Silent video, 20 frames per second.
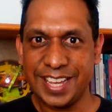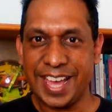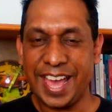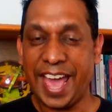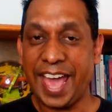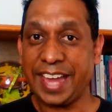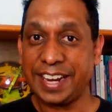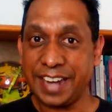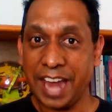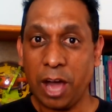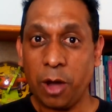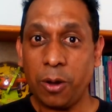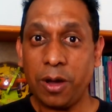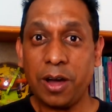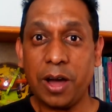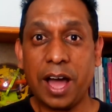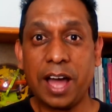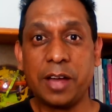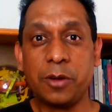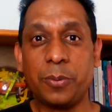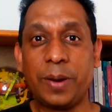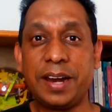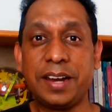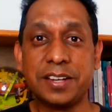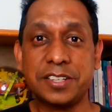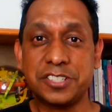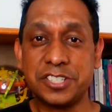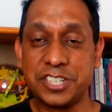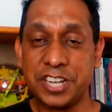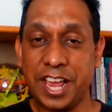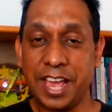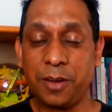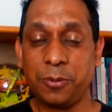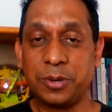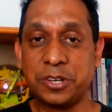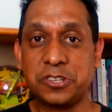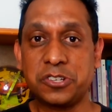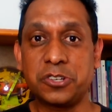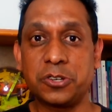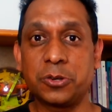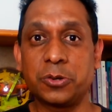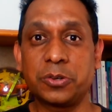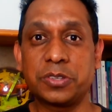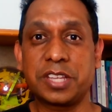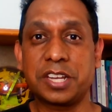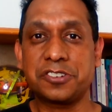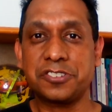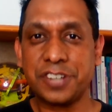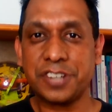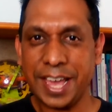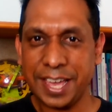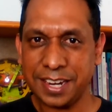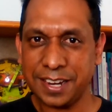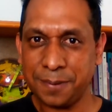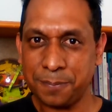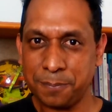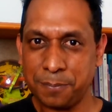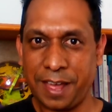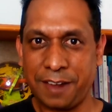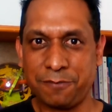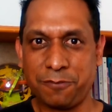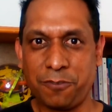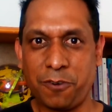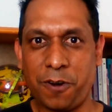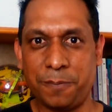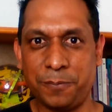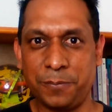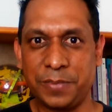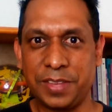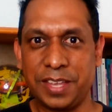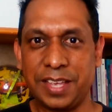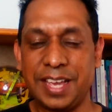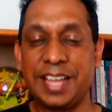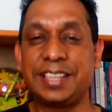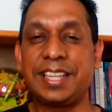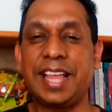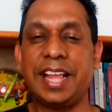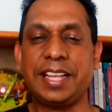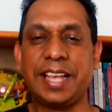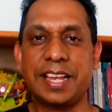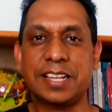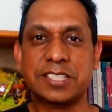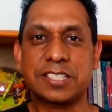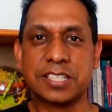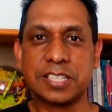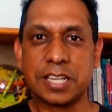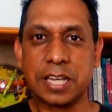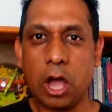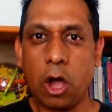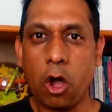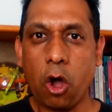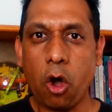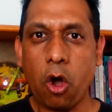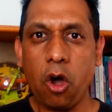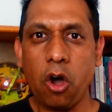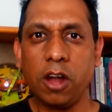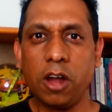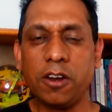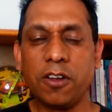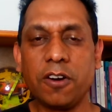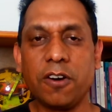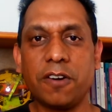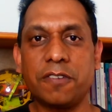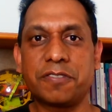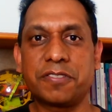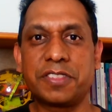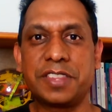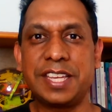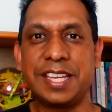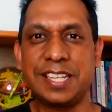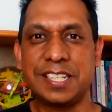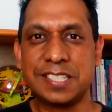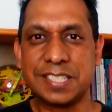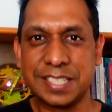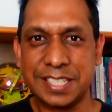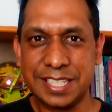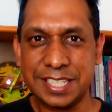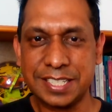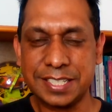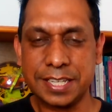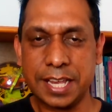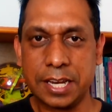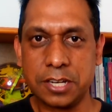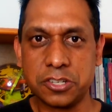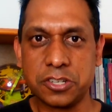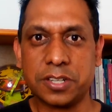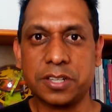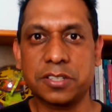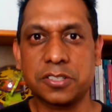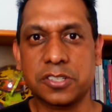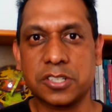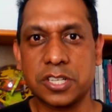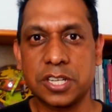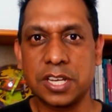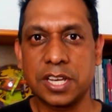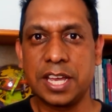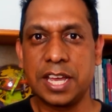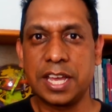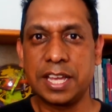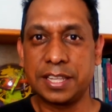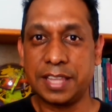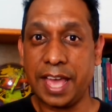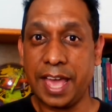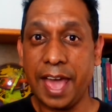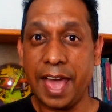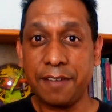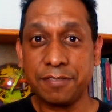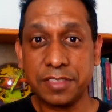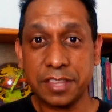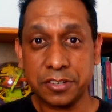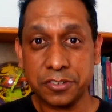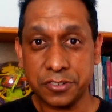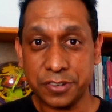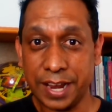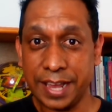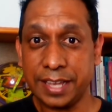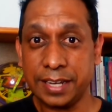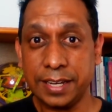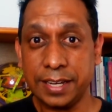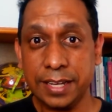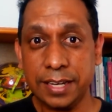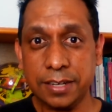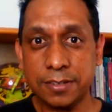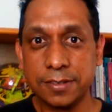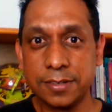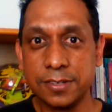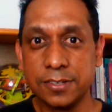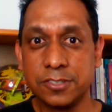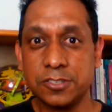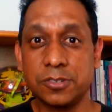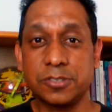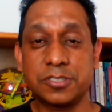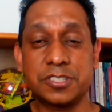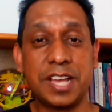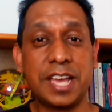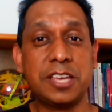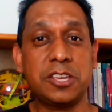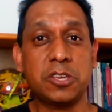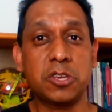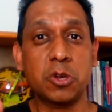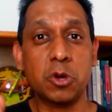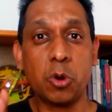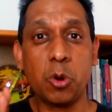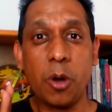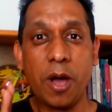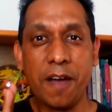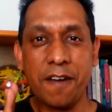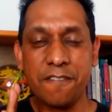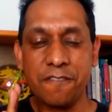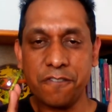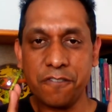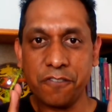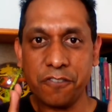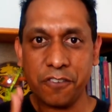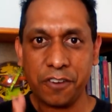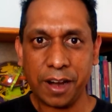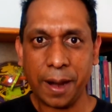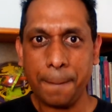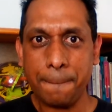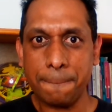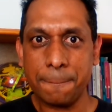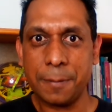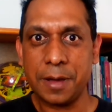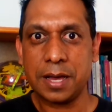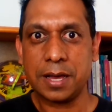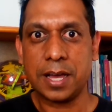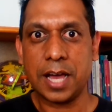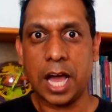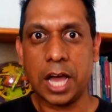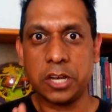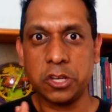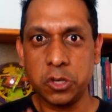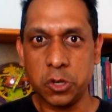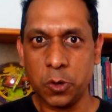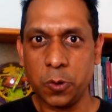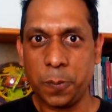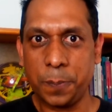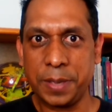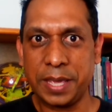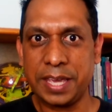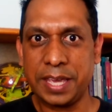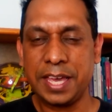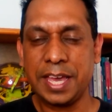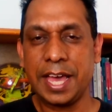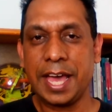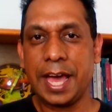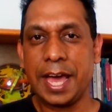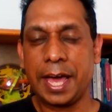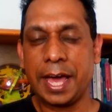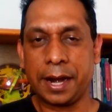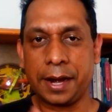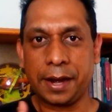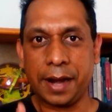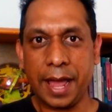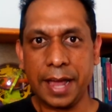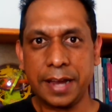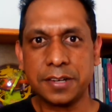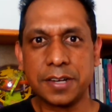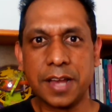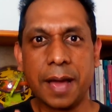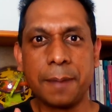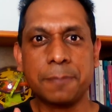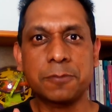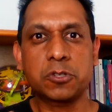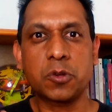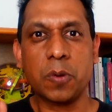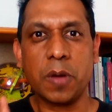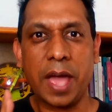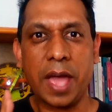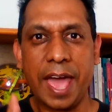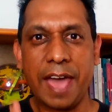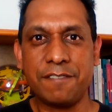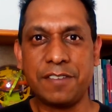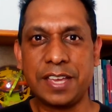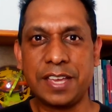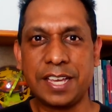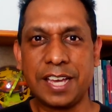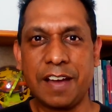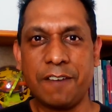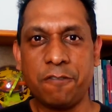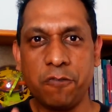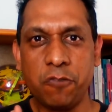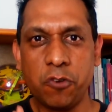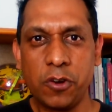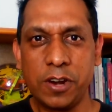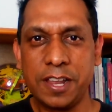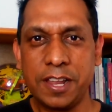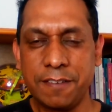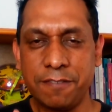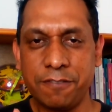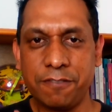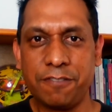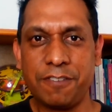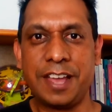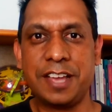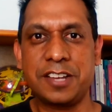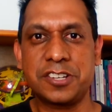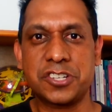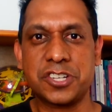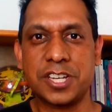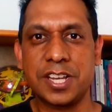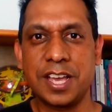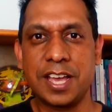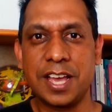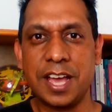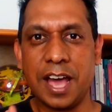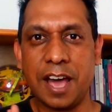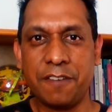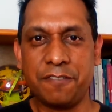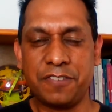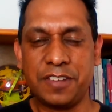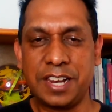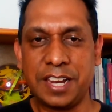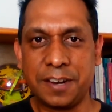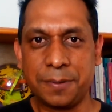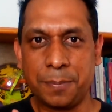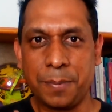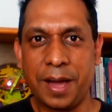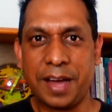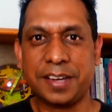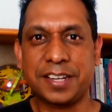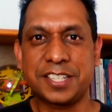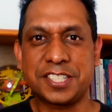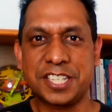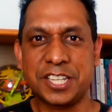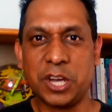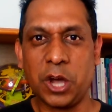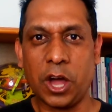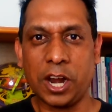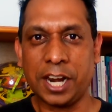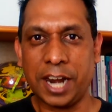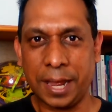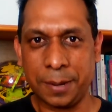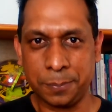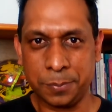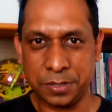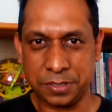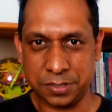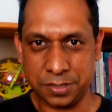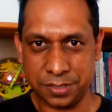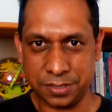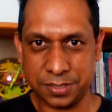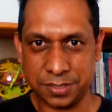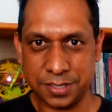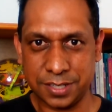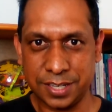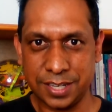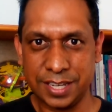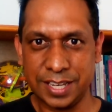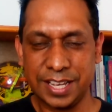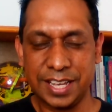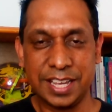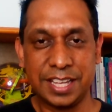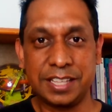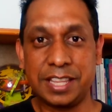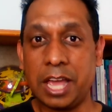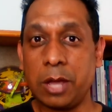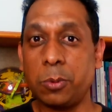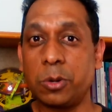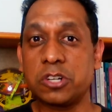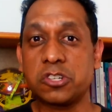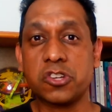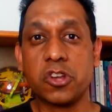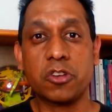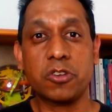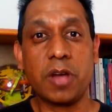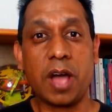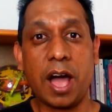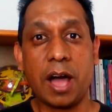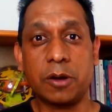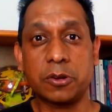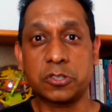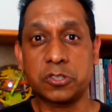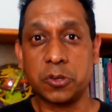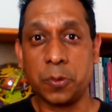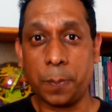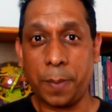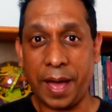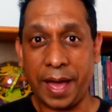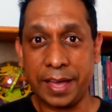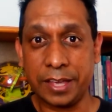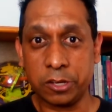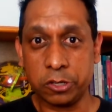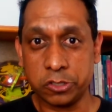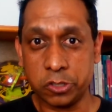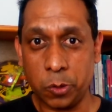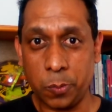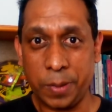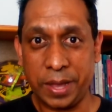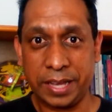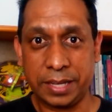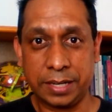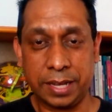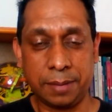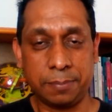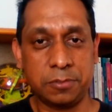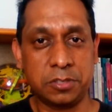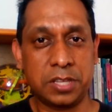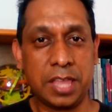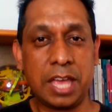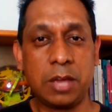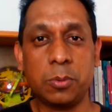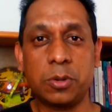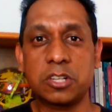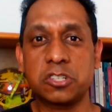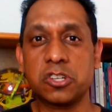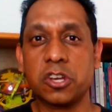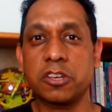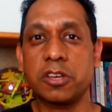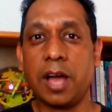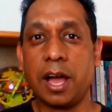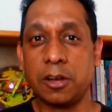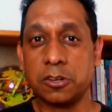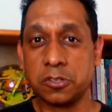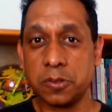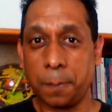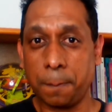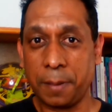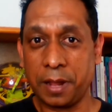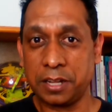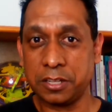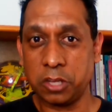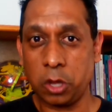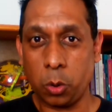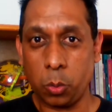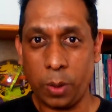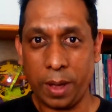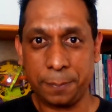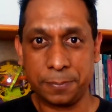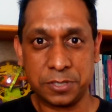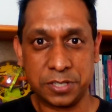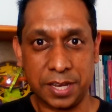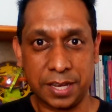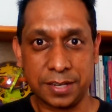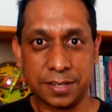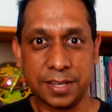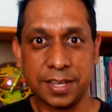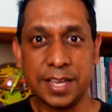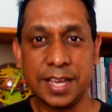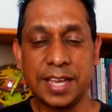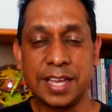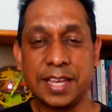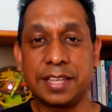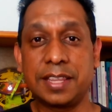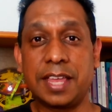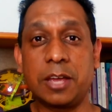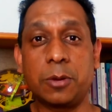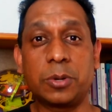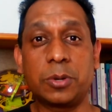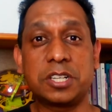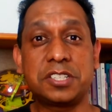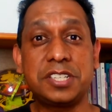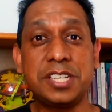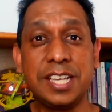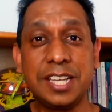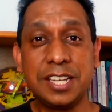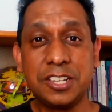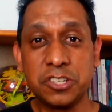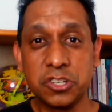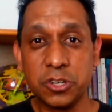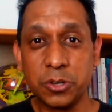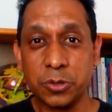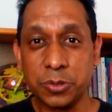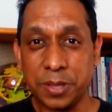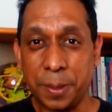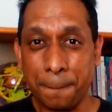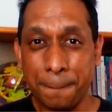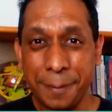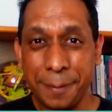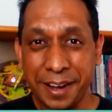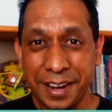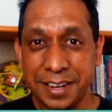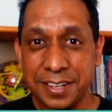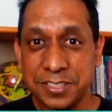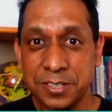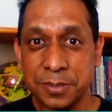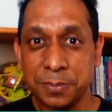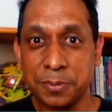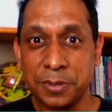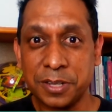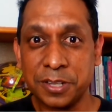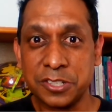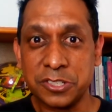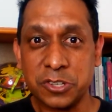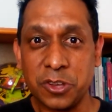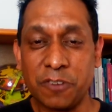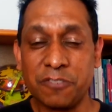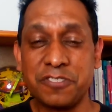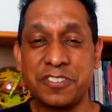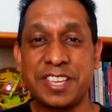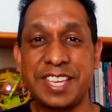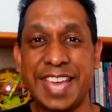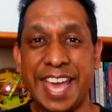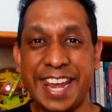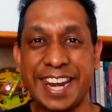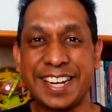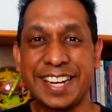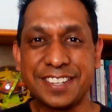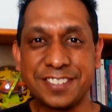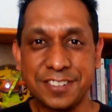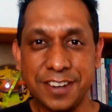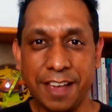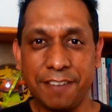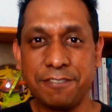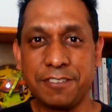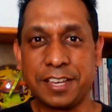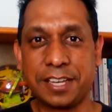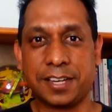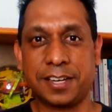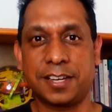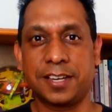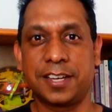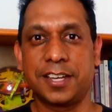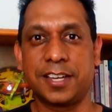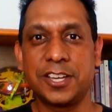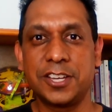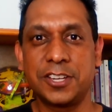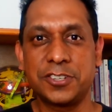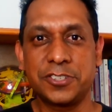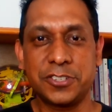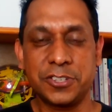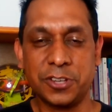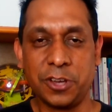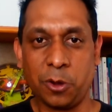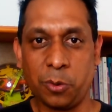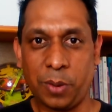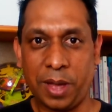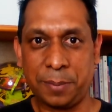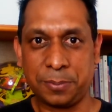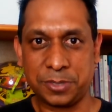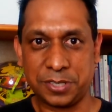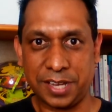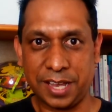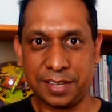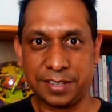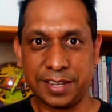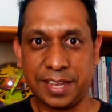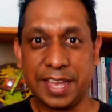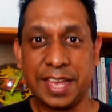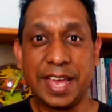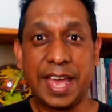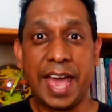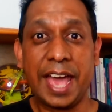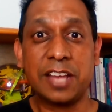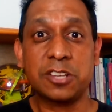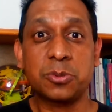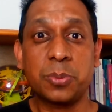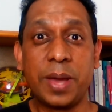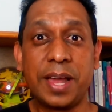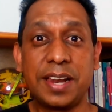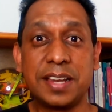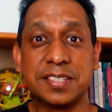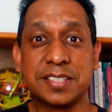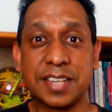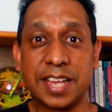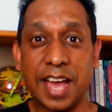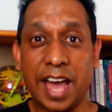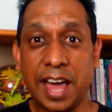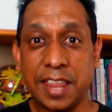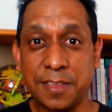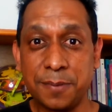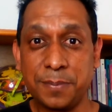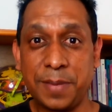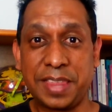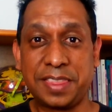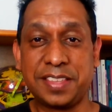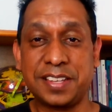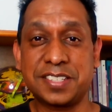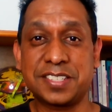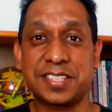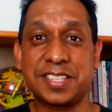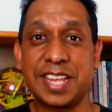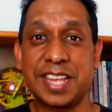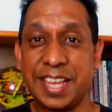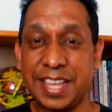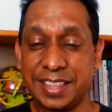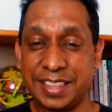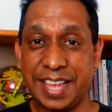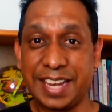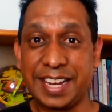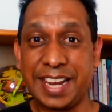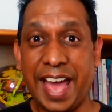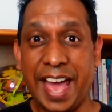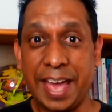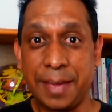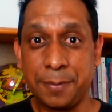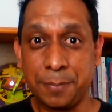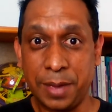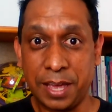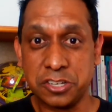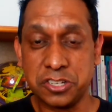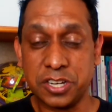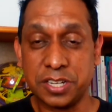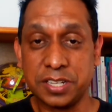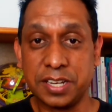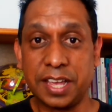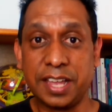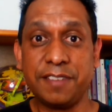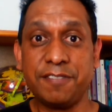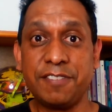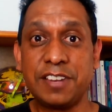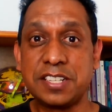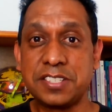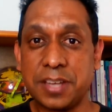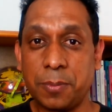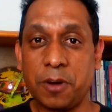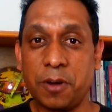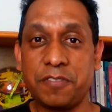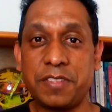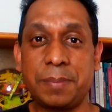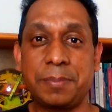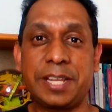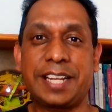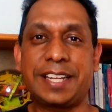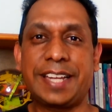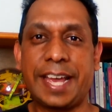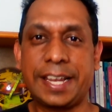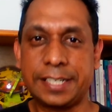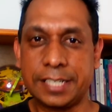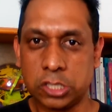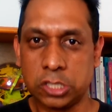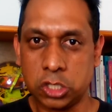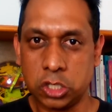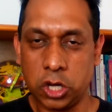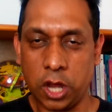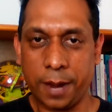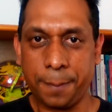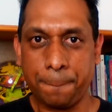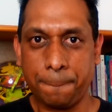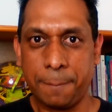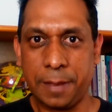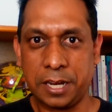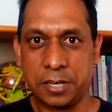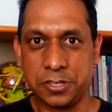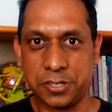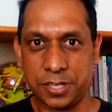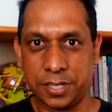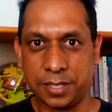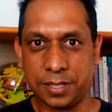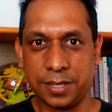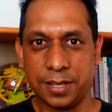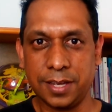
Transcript: And now I want to share with you the training platform that has all of these essentials. They have the training to take you from a newbie right up to having a fully fledged affiliate marketing online business. They will show you how to buy your domain name. They will show you how to build your website. They will teach you the principles of getting traffic to your website, as well as other methods that I mentioned, and even some of them that I did not mention.